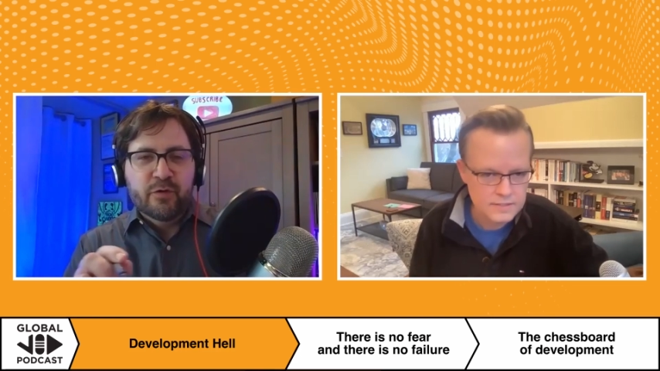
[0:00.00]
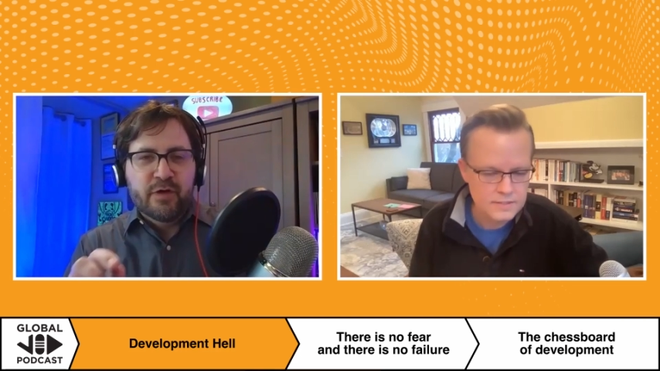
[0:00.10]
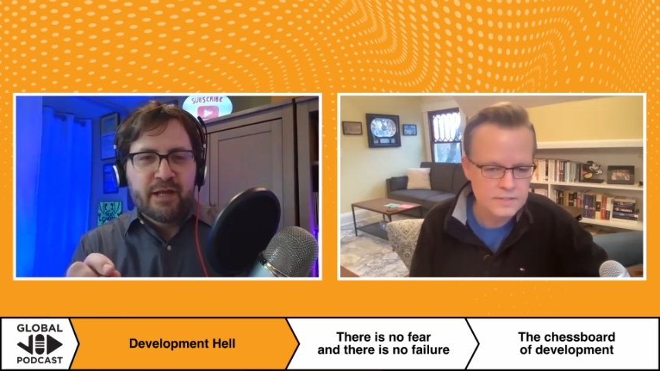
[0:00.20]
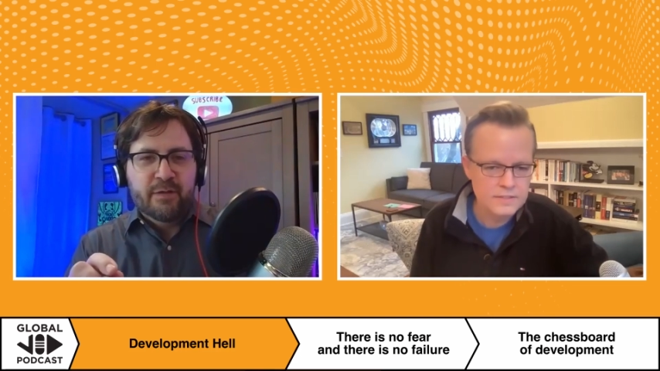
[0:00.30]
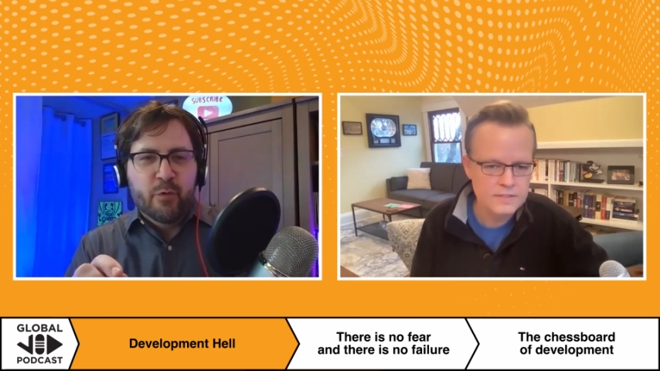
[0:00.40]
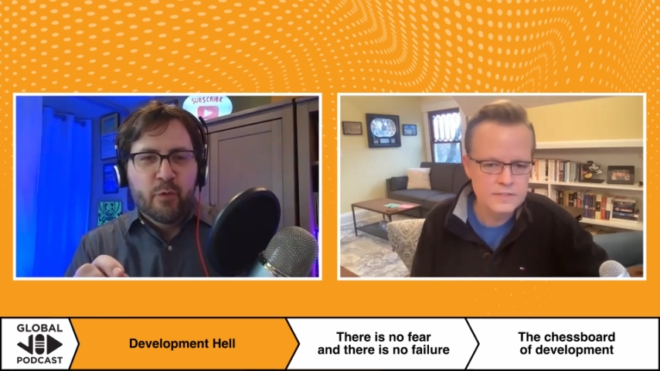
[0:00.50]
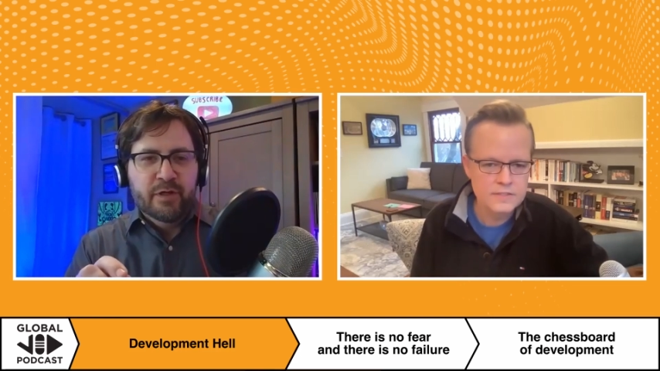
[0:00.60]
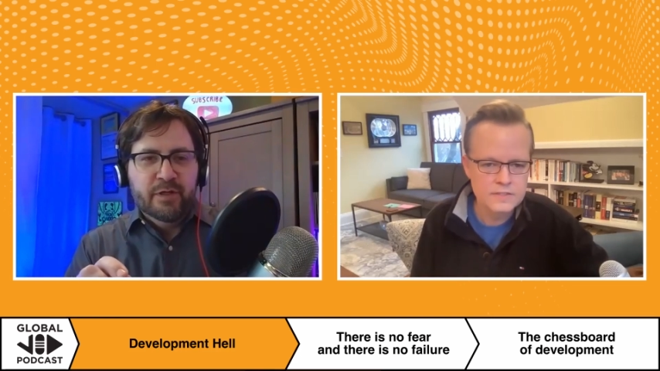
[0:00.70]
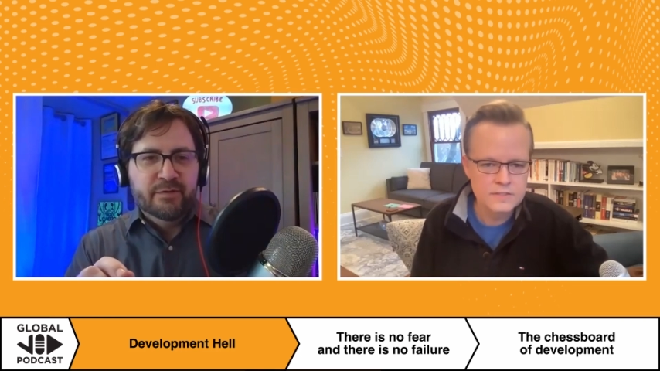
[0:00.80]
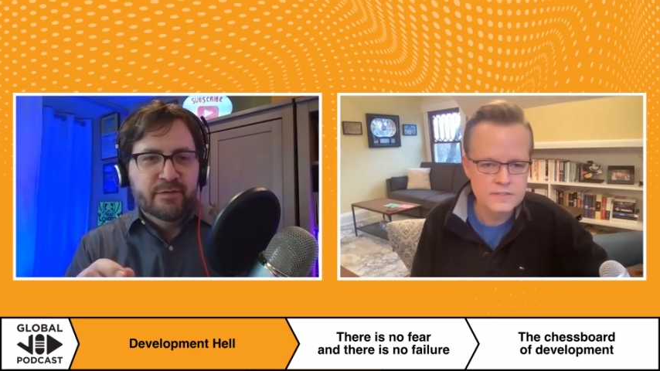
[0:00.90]
Speaker 1: are at a
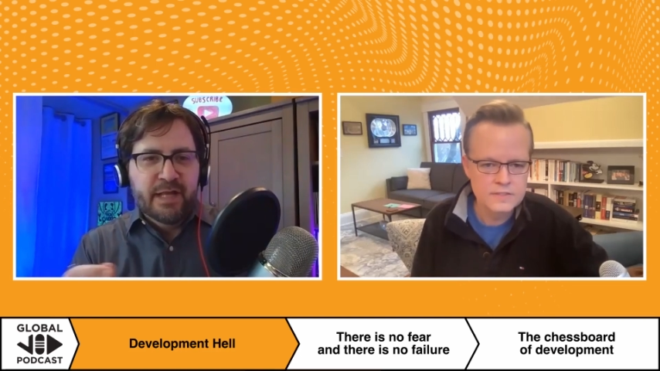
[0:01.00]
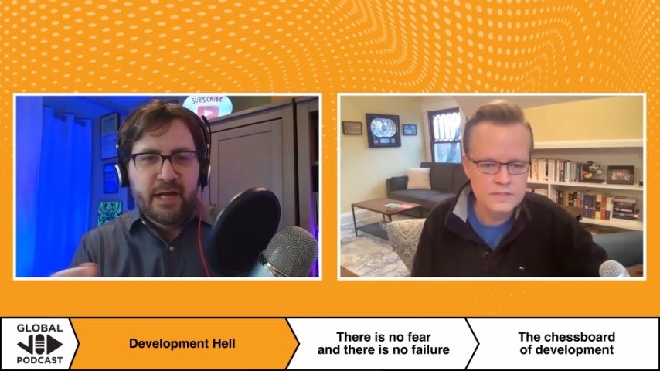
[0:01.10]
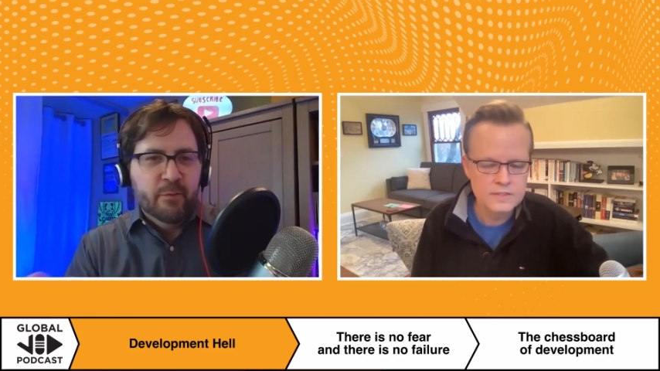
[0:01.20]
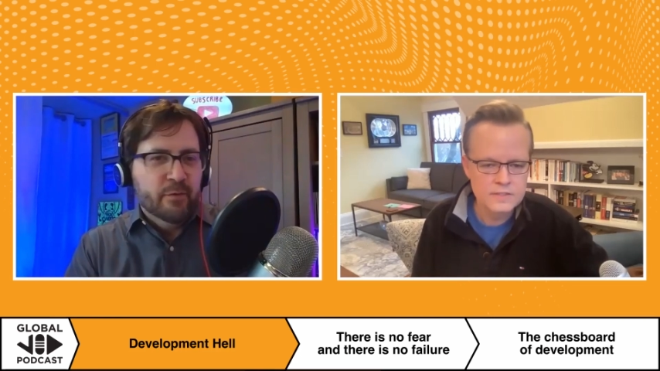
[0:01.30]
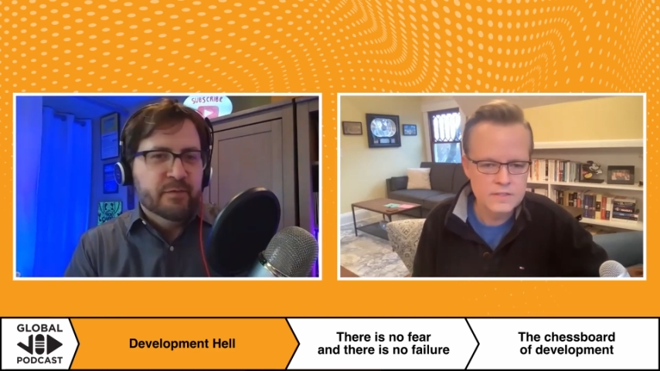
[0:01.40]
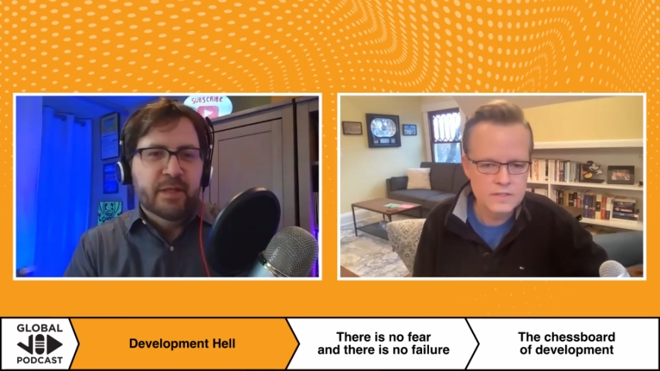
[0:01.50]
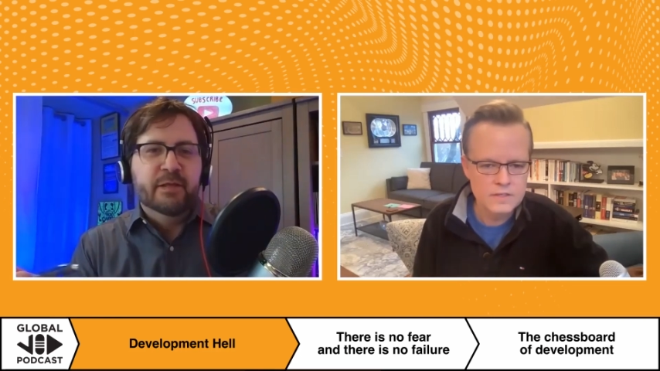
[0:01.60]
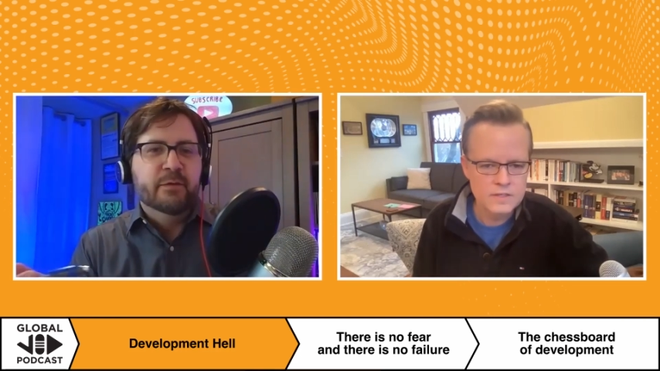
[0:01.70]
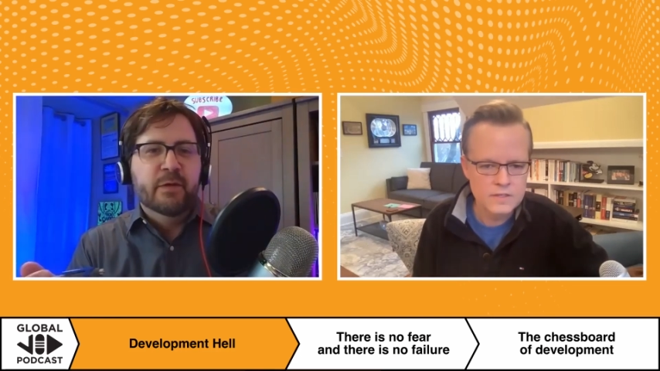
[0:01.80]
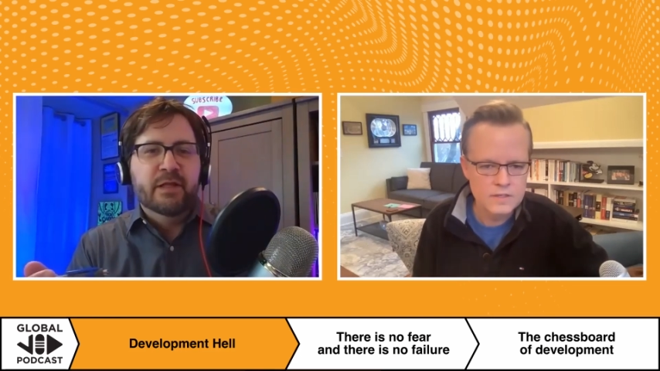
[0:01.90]
point now where,
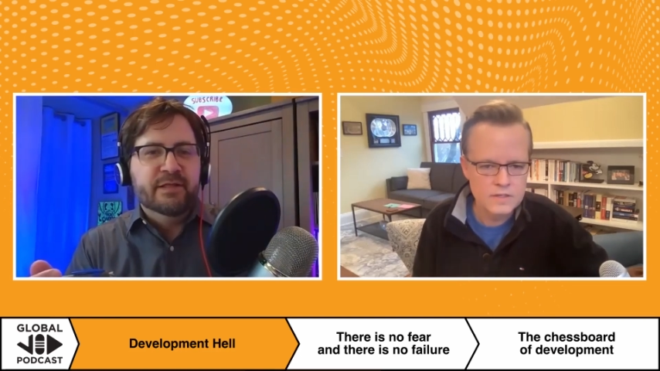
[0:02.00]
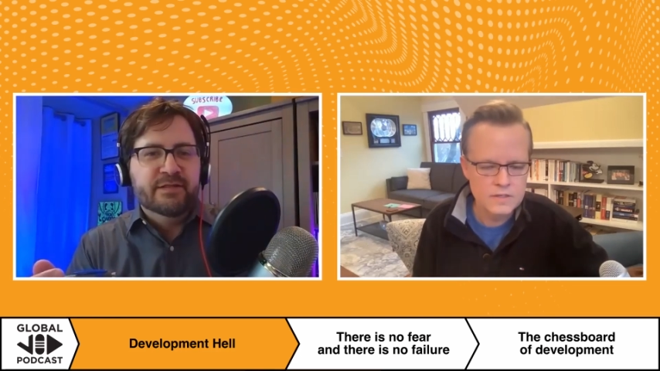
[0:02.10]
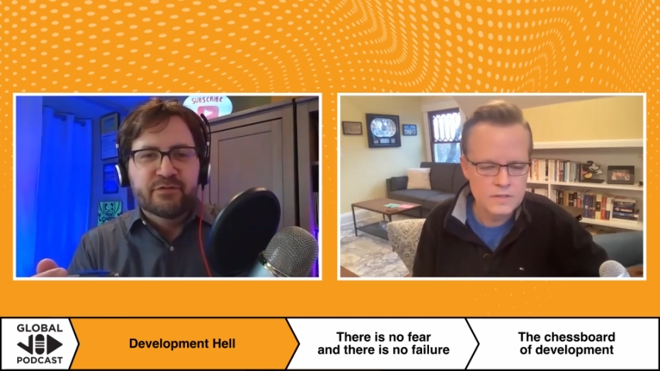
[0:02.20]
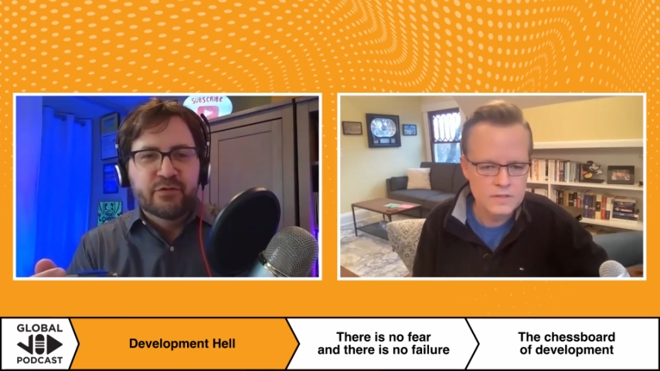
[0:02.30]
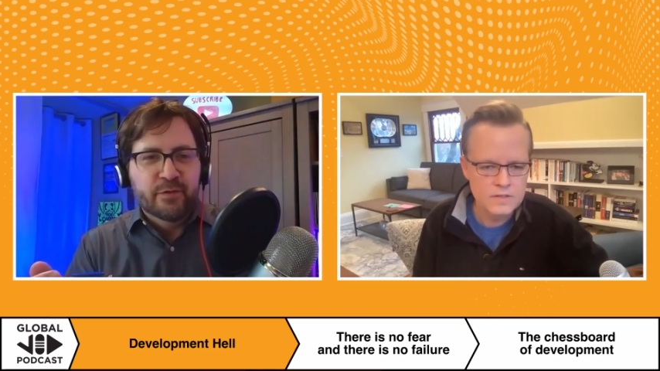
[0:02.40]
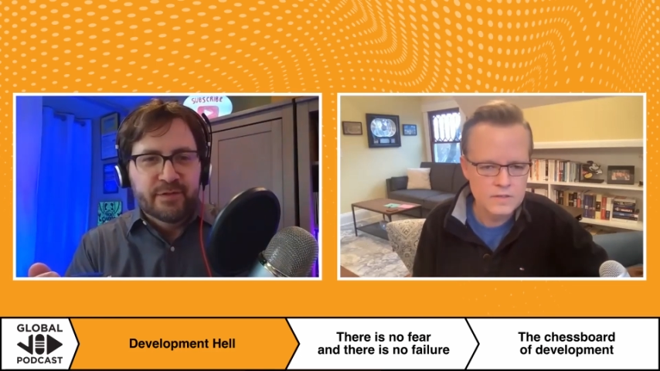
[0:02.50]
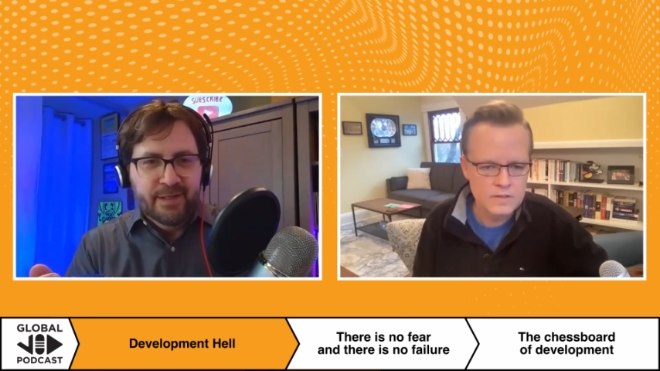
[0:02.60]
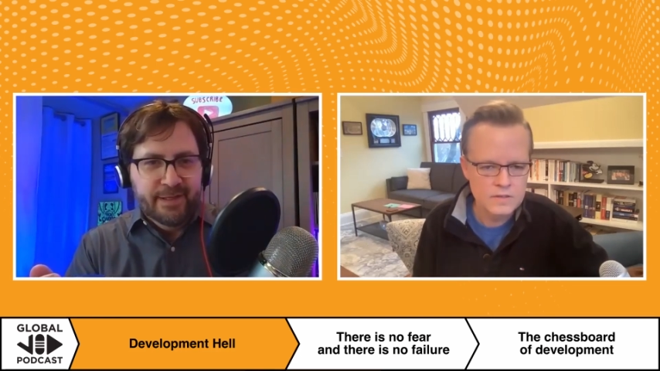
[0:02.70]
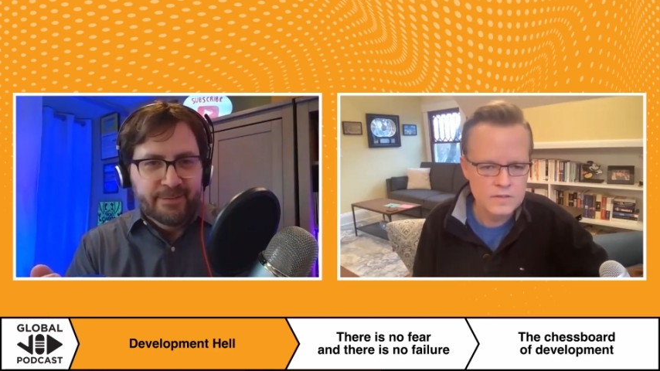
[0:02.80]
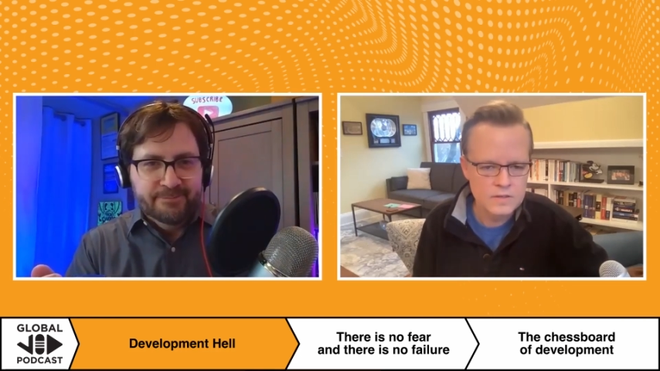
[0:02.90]
like, well, it's do or die.